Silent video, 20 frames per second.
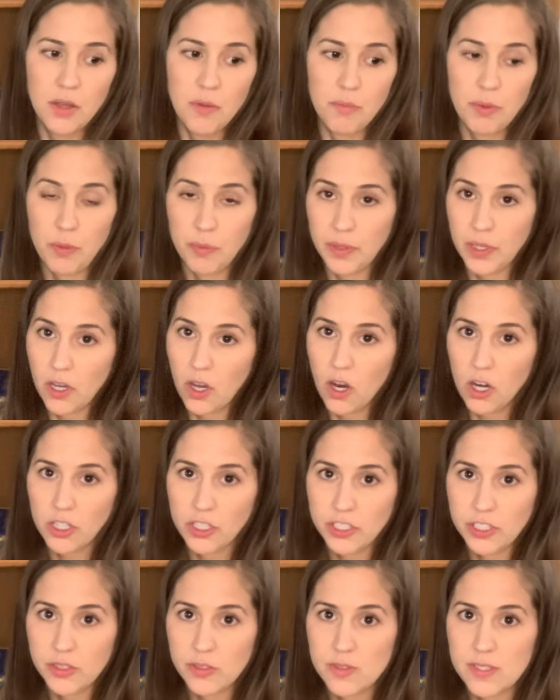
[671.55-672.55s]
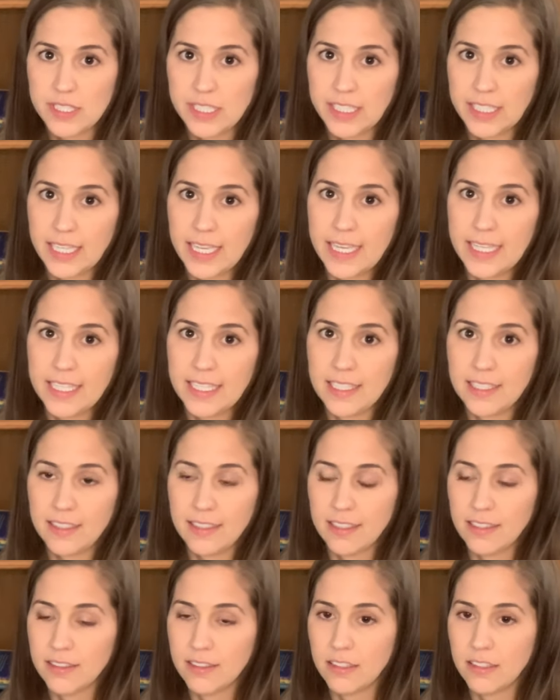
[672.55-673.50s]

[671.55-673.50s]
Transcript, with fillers: but we are using a